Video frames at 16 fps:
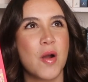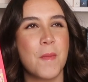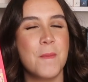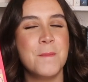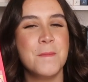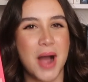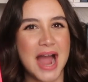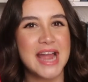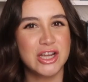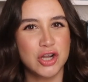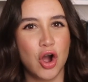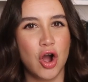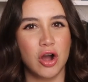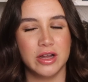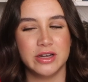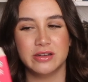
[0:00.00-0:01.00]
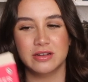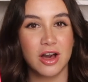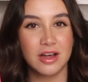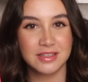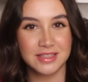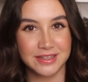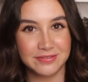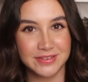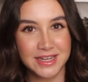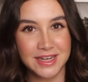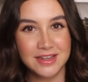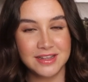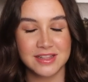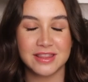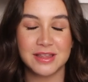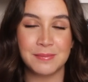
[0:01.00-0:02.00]
my god,
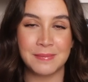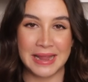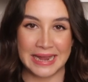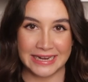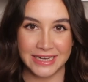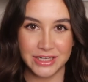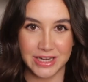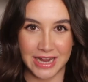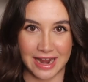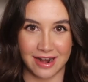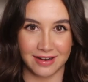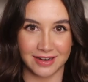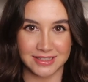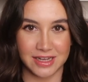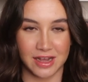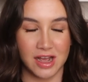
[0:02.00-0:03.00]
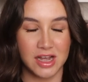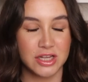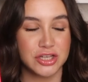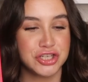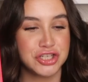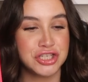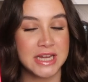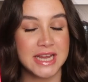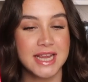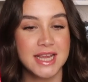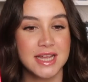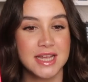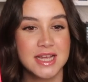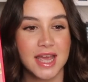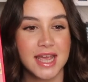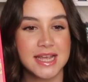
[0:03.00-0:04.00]
Olivia, the main character,
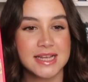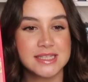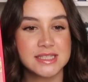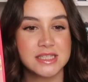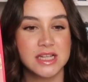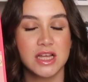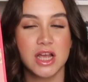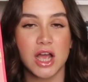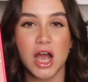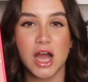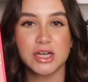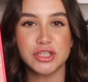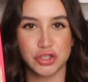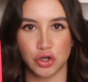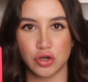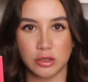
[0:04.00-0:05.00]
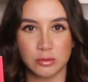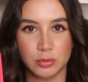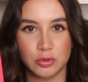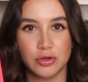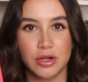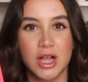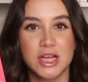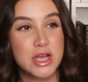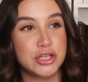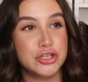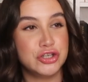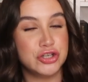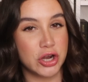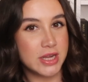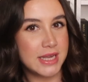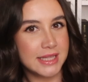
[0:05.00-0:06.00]
she is adorable.
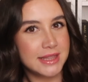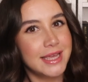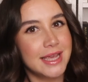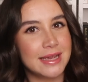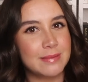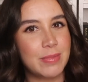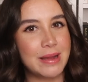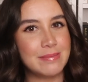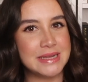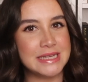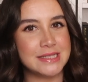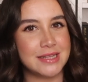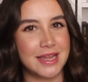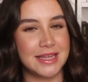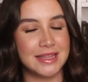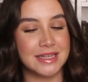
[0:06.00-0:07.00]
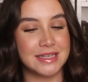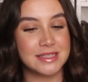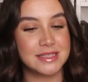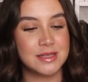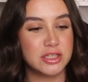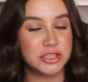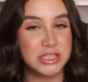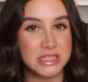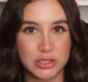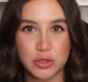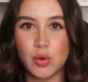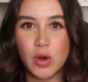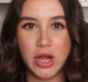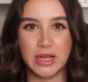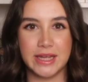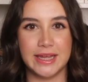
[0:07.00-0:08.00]
Don't get the ick by me saying this. She's
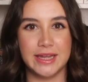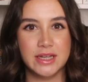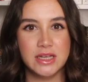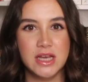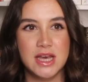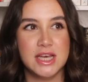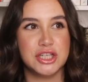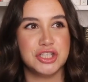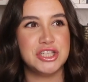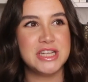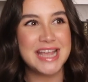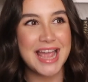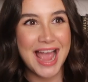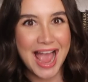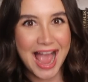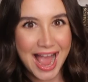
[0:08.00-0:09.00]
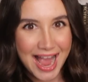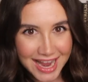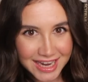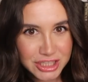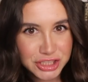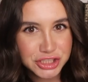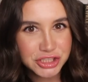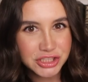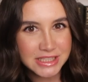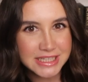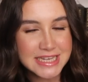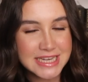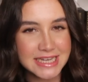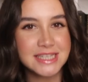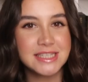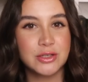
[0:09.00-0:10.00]
quirky. She actually
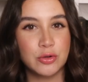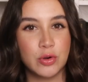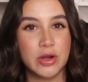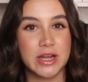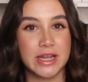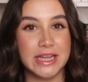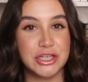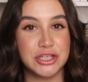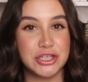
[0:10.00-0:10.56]
is quirky.